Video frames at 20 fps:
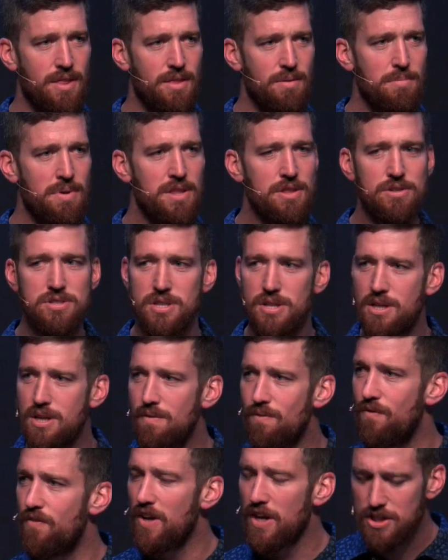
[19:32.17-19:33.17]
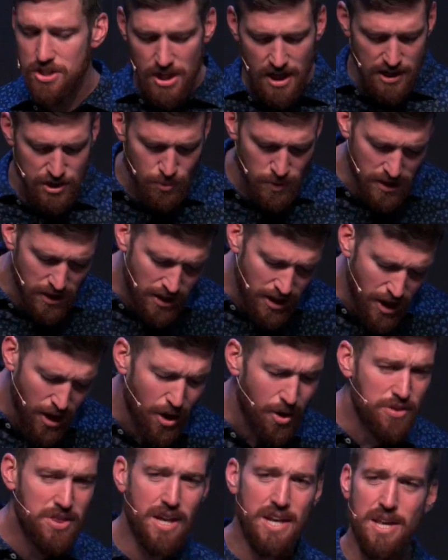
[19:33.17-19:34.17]
Man, there's a conviction as we
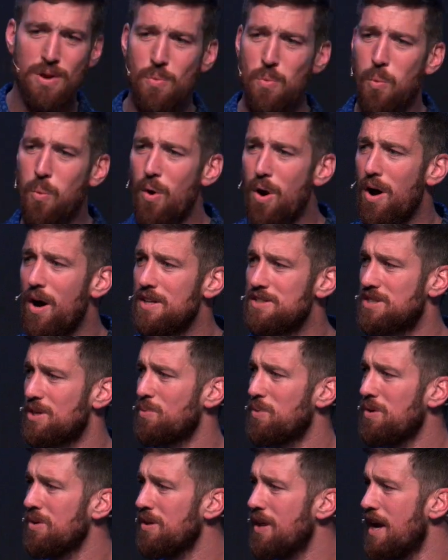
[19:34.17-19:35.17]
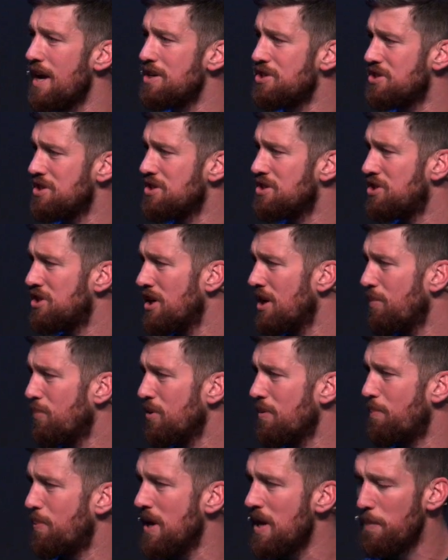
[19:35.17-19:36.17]
go that he wants a relationship
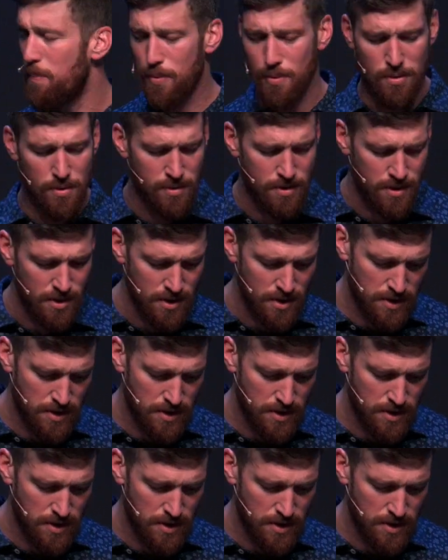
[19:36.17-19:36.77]
with people.